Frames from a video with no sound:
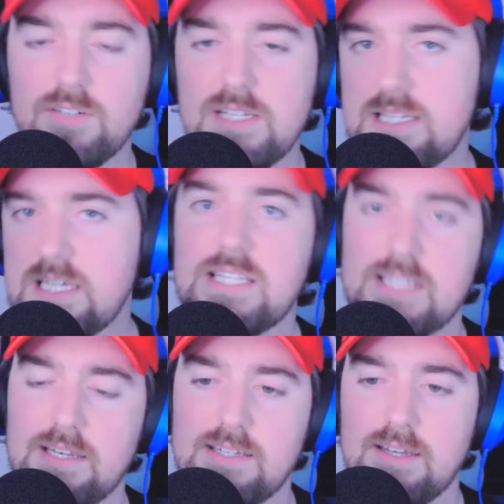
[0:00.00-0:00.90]

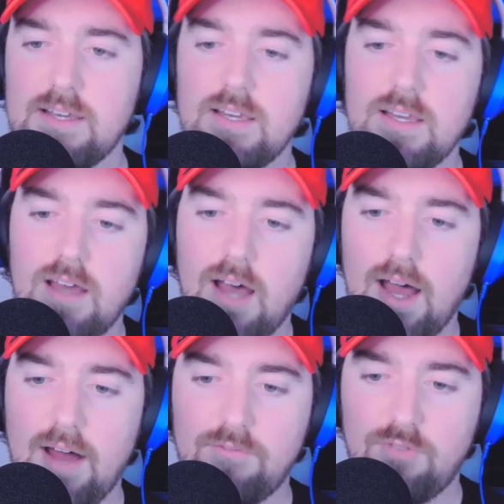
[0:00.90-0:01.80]
decent
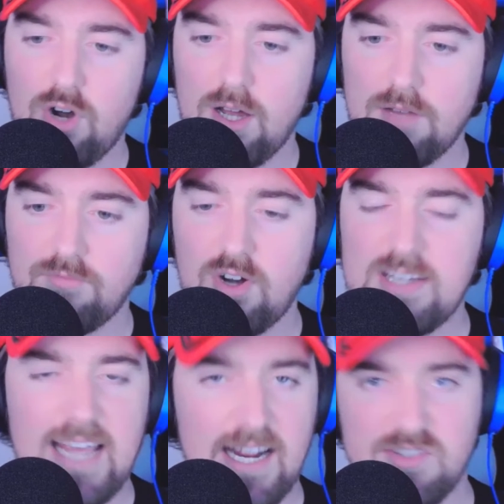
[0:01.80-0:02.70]
for a
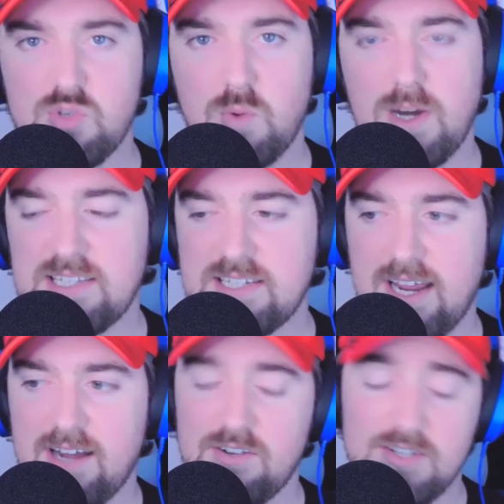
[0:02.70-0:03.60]
Texas race
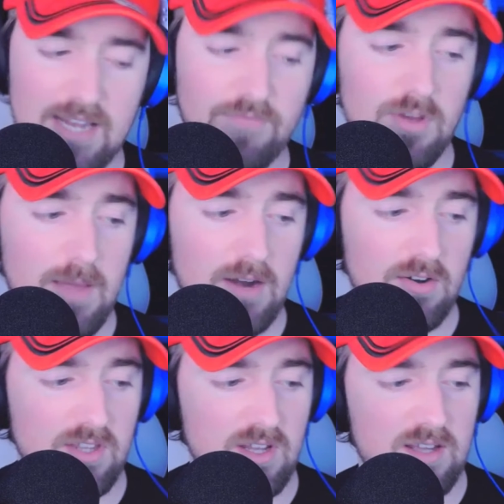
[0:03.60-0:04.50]
standards. Definitely better
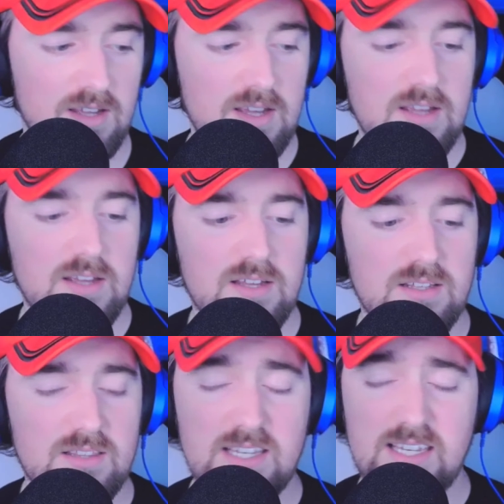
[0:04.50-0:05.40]
than
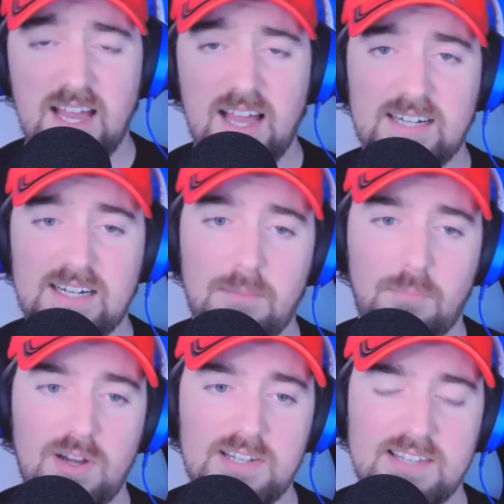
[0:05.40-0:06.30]
the Cup
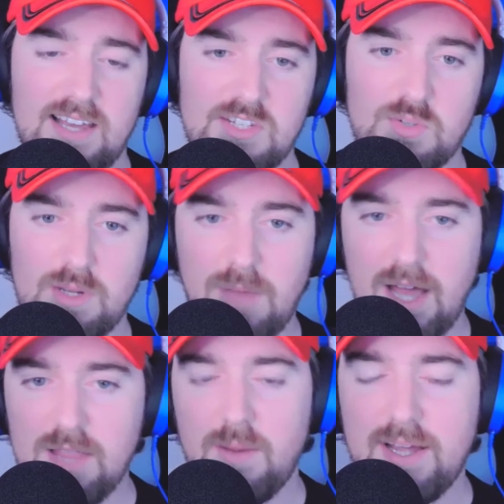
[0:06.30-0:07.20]
race last week.
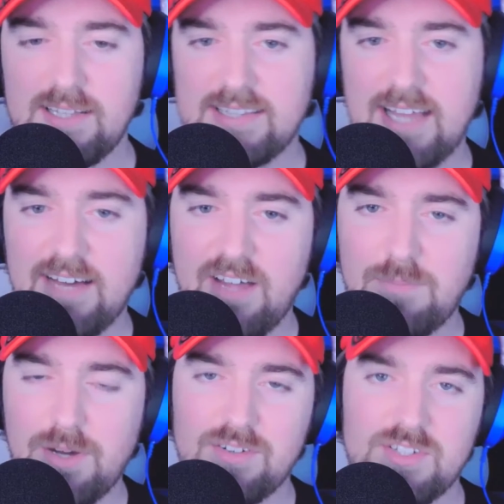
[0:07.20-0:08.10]
By the way, lick that
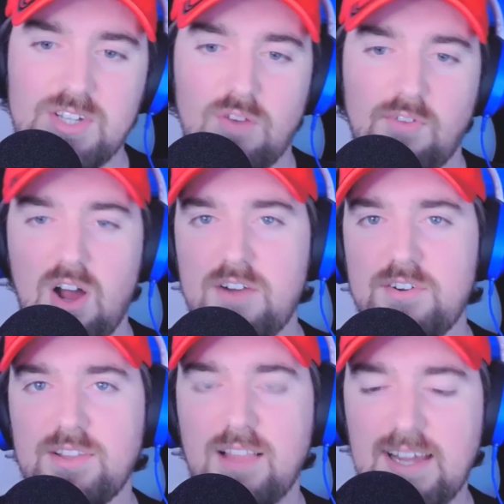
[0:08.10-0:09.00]
like button. Let's get over
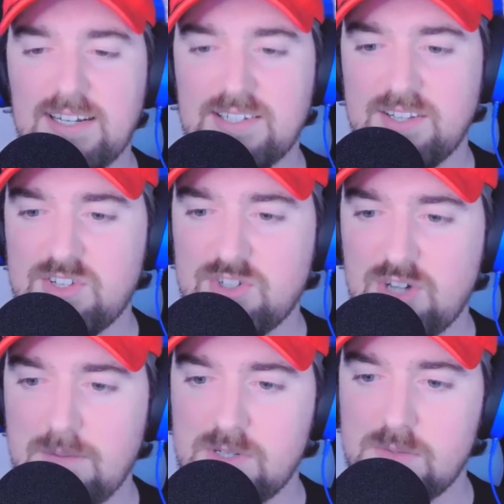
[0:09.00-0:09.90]
100 likes on the
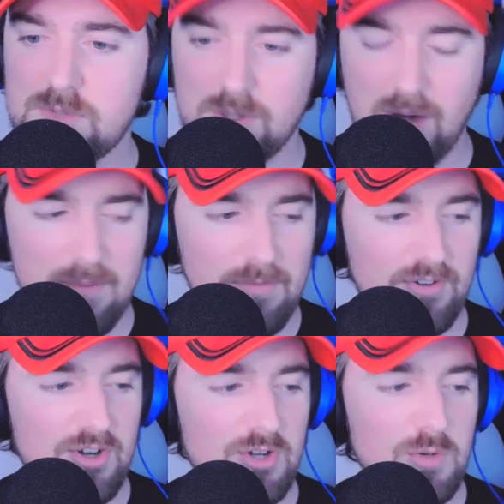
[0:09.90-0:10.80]
stream. Subscribe if
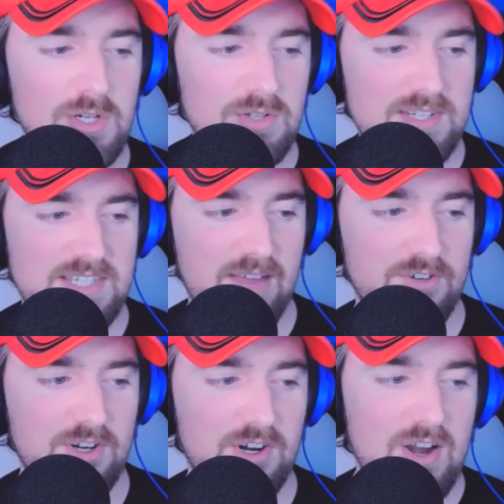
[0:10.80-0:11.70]
you're new. We do this
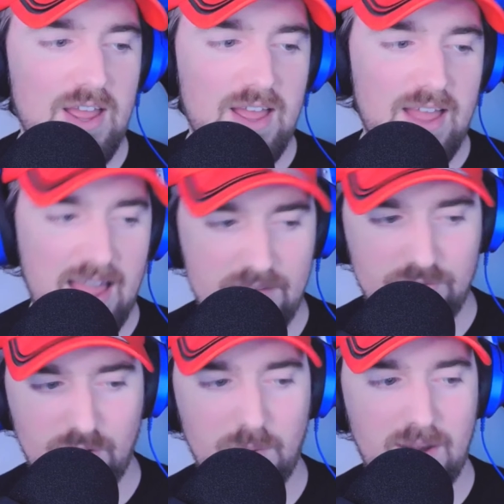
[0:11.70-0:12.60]
after
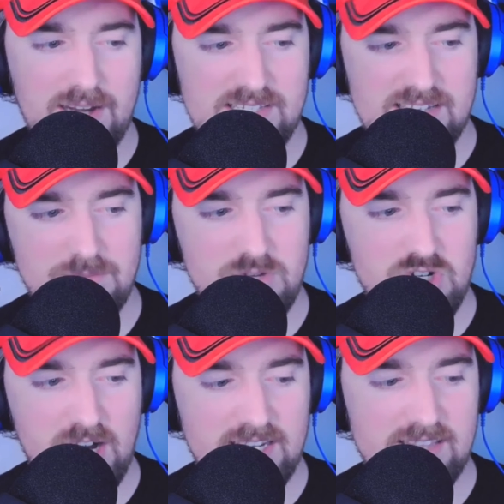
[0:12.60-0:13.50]
every race, and I'm
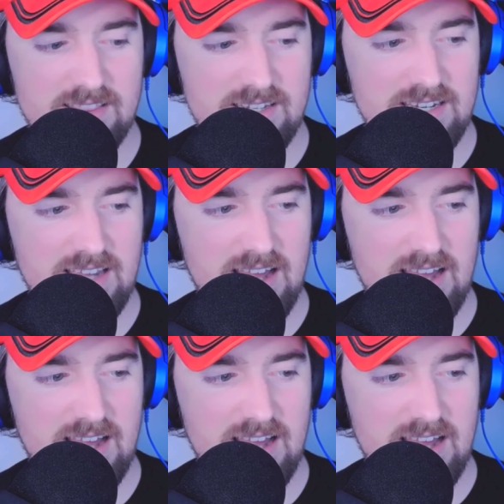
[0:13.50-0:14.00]
checking the